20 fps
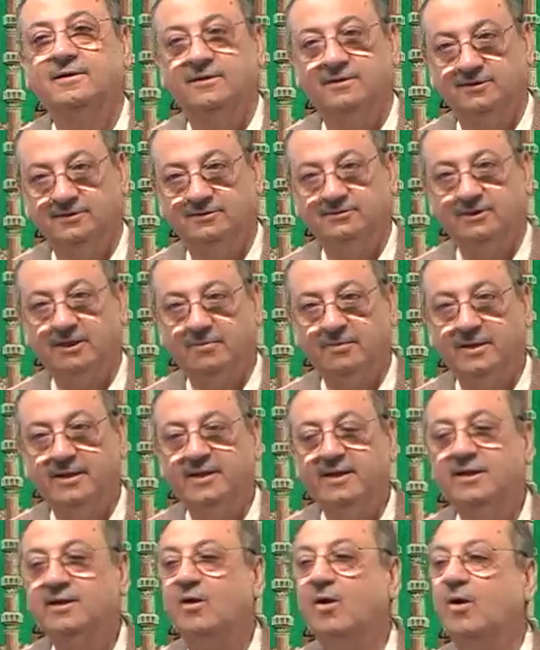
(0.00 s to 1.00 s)

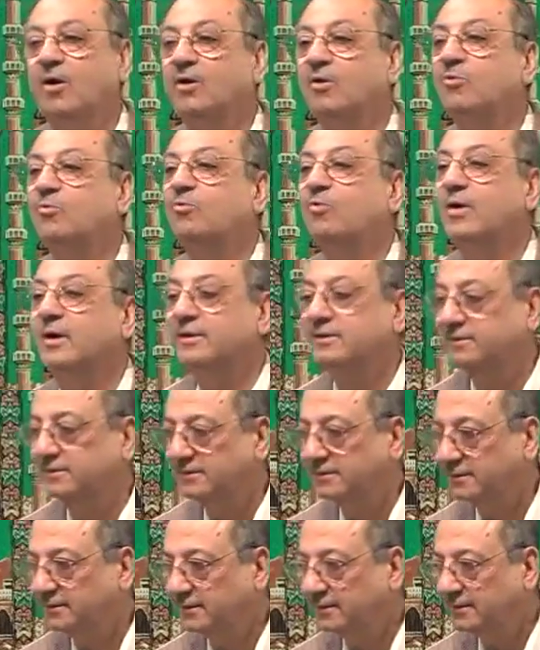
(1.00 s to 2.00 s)
Zamanin or waqt.
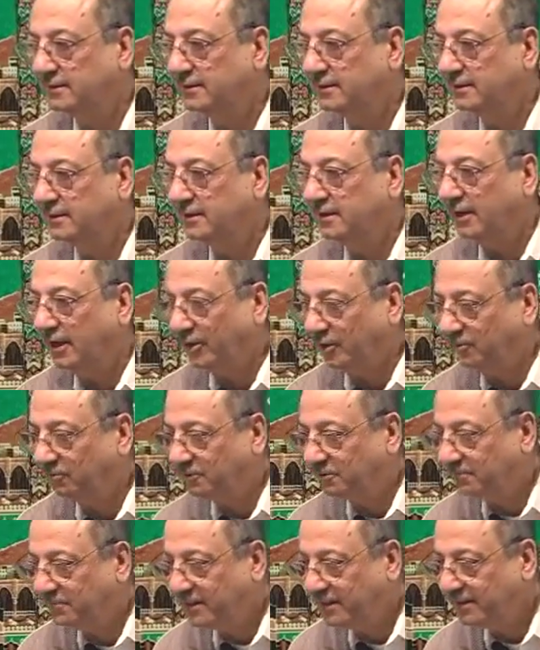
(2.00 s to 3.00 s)
Are you with
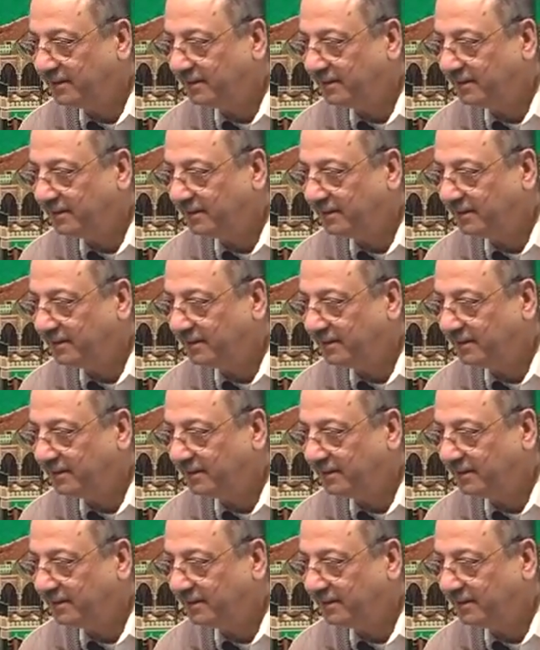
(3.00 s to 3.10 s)
me?